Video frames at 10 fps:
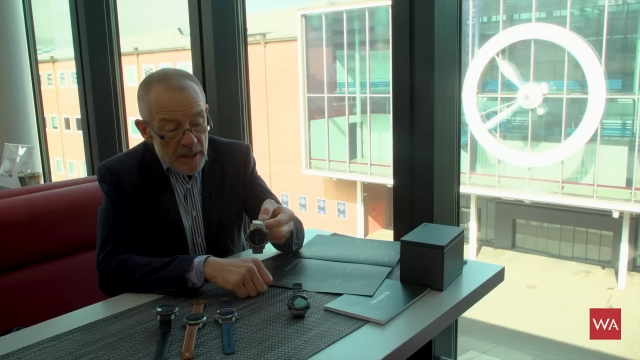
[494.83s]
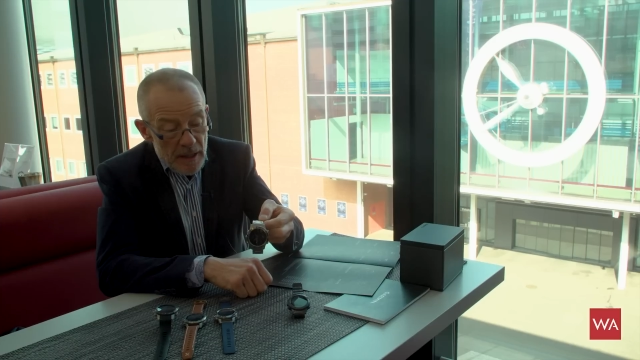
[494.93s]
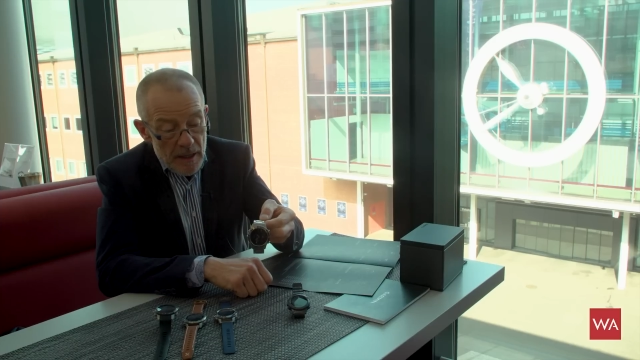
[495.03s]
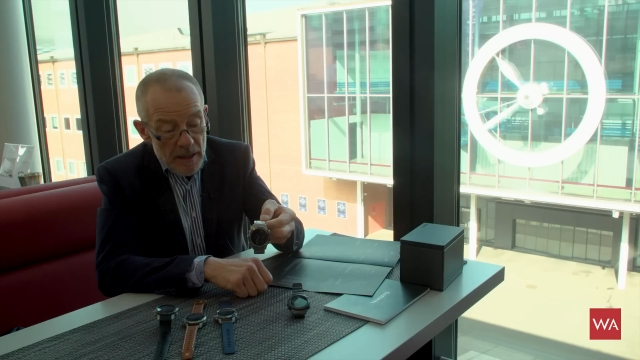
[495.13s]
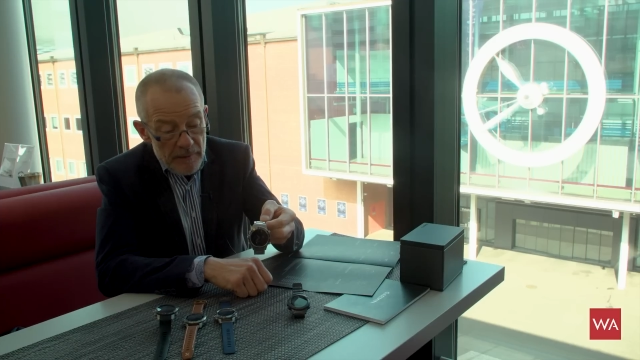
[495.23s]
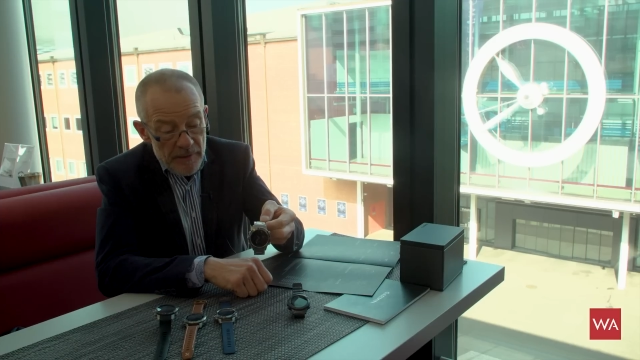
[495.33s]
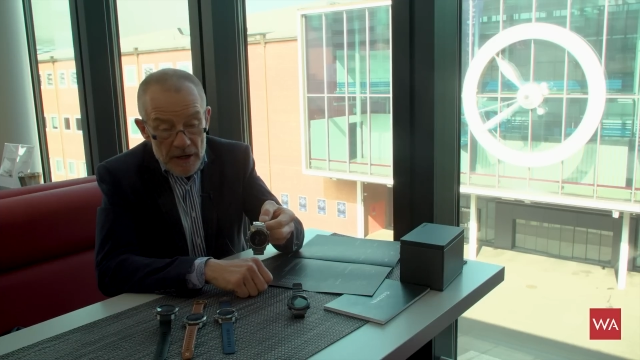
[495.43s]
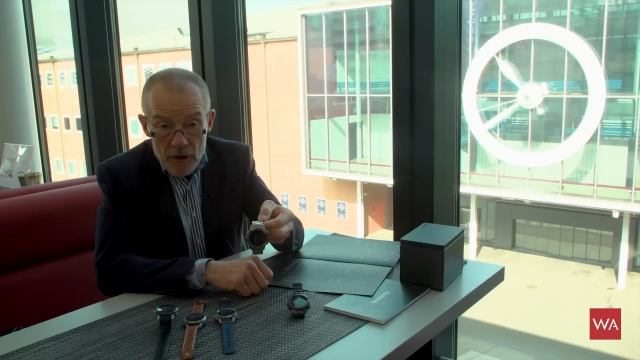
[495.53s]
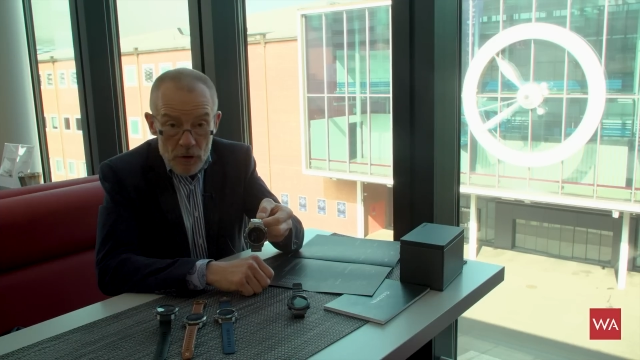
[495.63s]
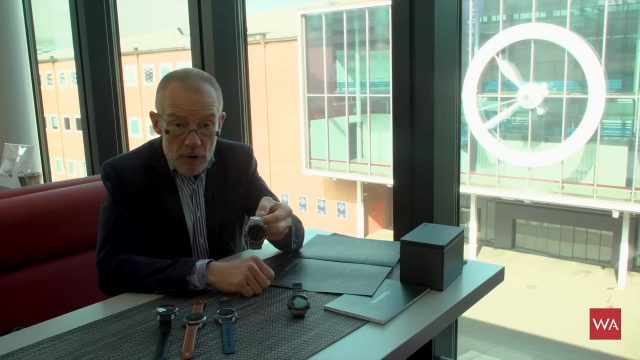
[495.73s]
uh,
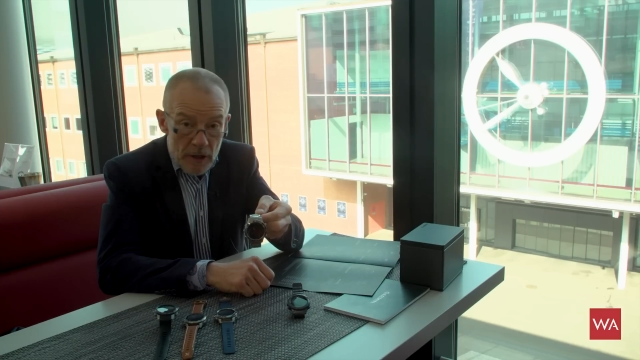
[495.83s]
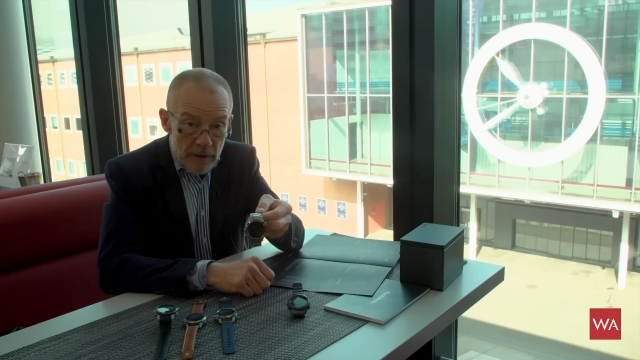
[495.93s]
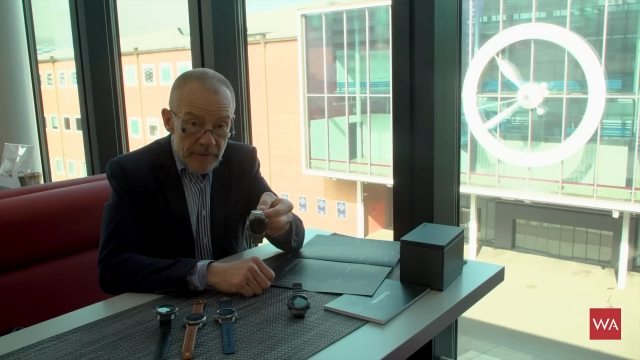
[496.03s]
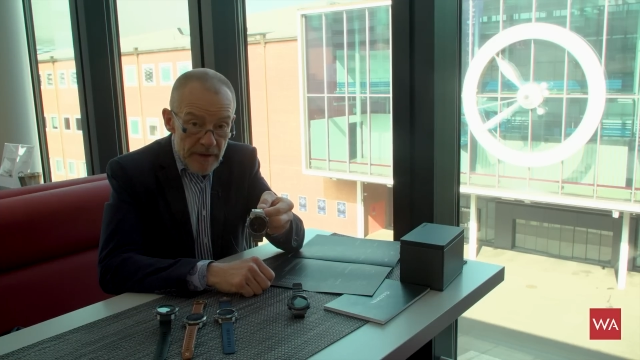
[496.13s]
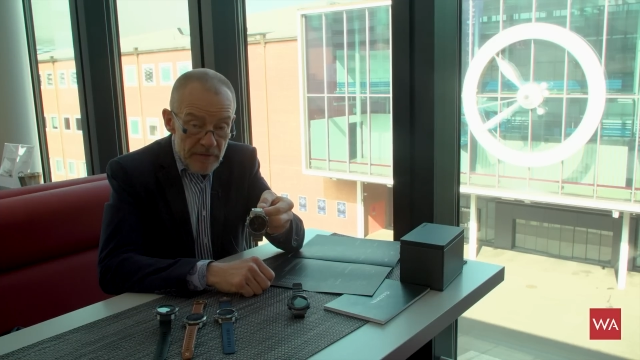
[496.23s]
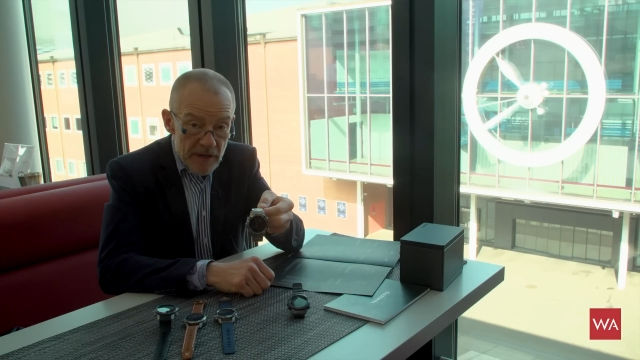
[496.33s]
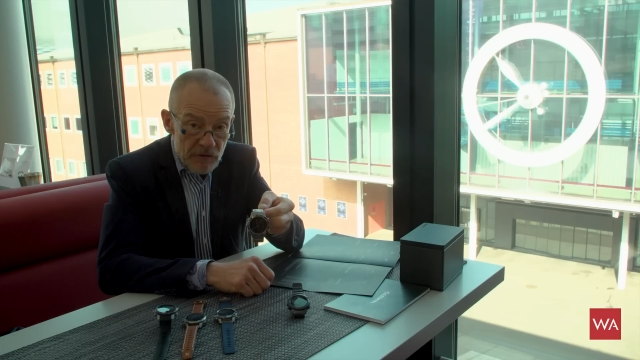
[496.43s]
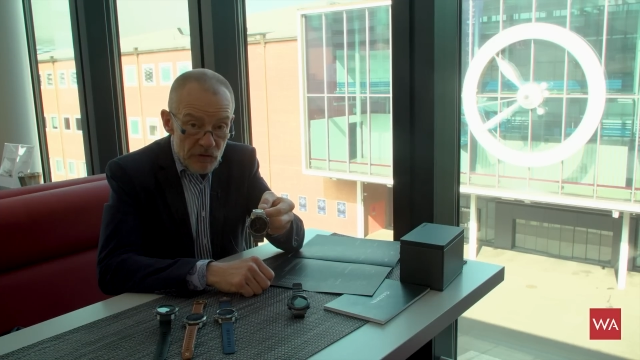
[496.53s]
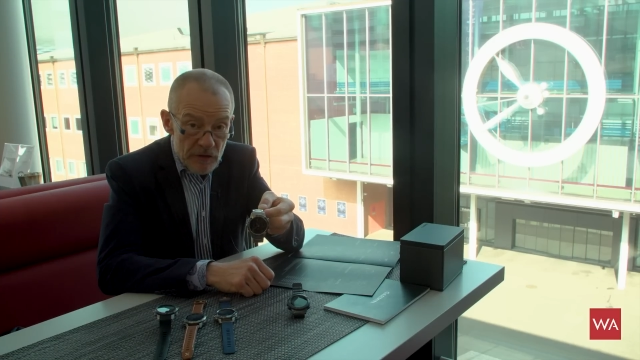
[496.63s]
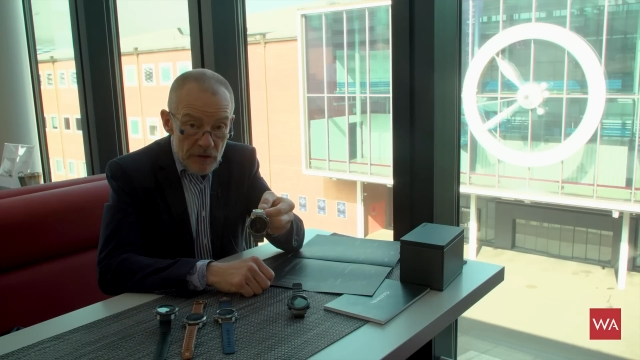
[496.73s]
now on
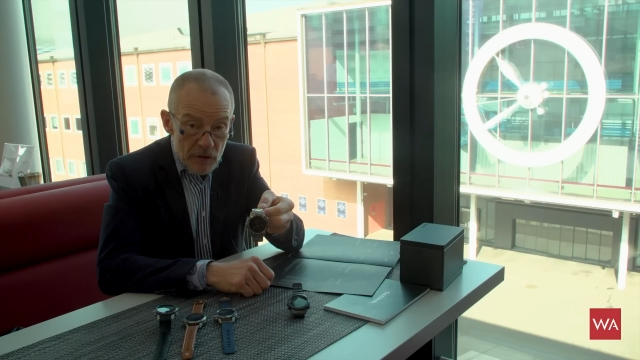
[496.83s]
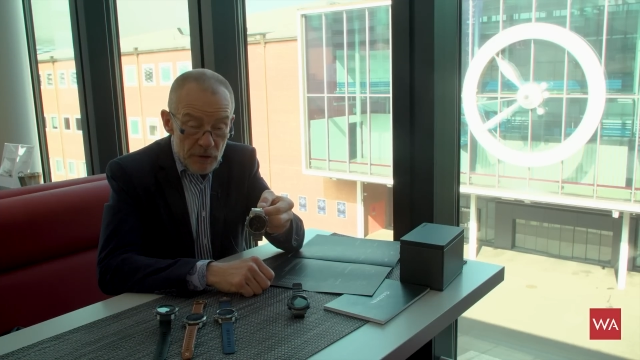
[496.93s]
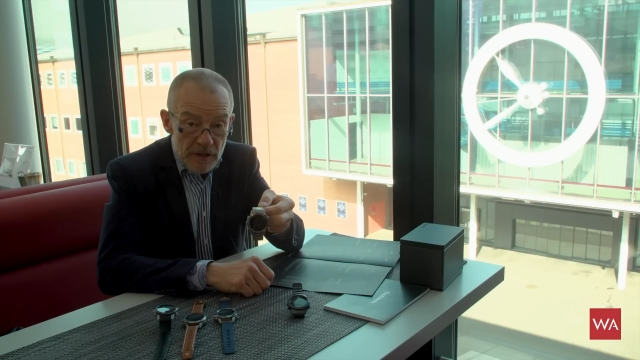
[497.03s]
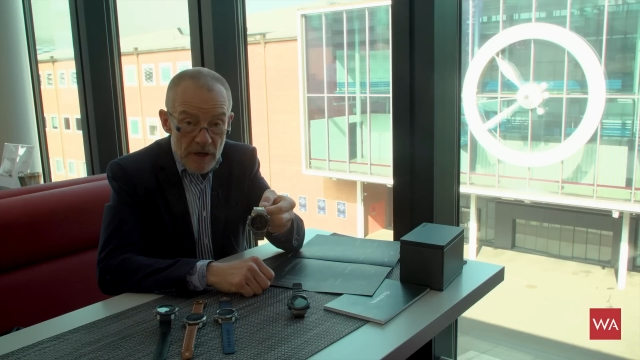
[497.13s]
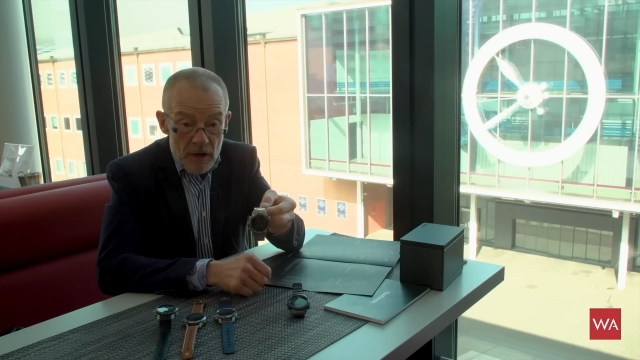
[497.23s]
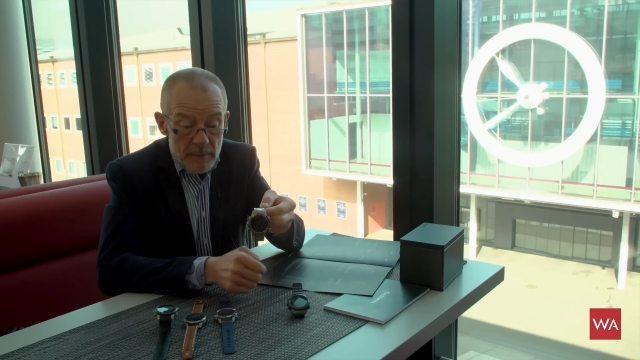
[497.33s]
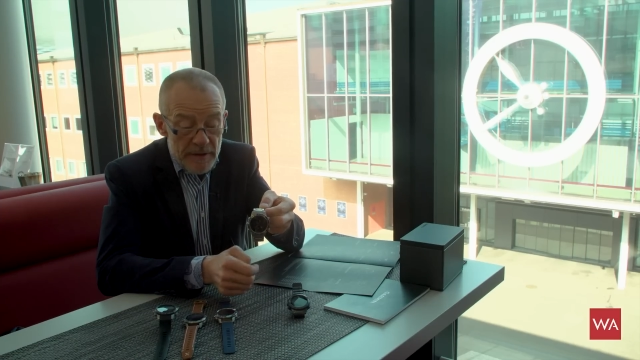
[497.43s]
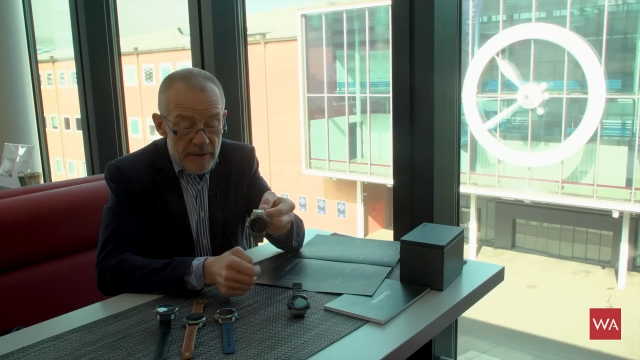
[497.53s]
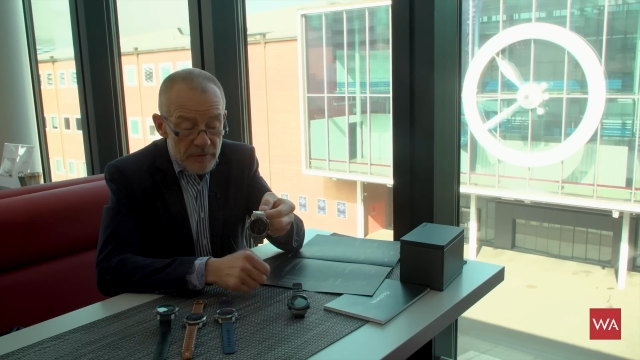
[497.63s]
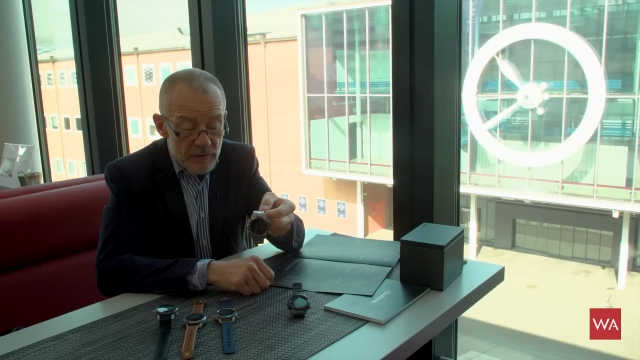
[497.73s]
aviation, you know that
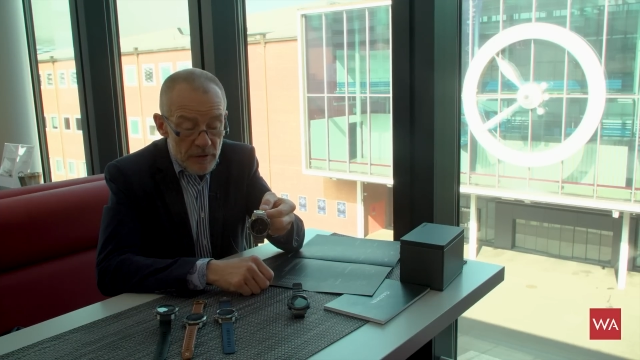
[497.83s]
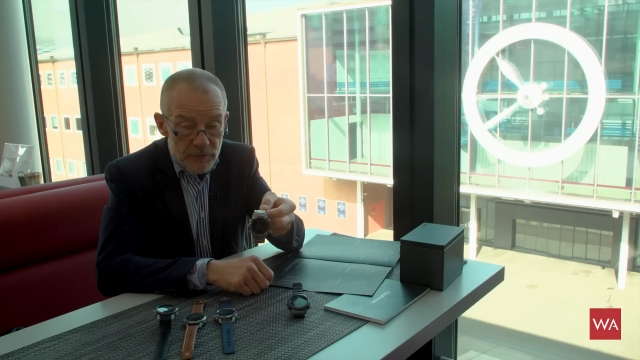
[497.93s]
Garmin is uh,